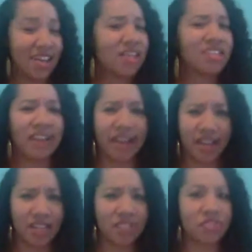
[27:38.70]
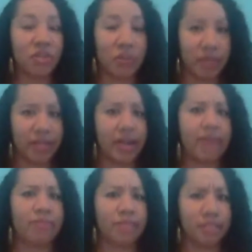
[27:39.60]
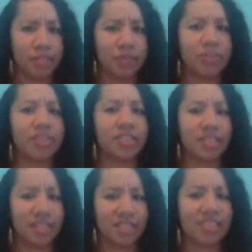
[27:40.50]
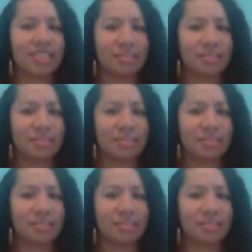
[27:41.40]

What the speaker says: Yes. No, it absolutely does.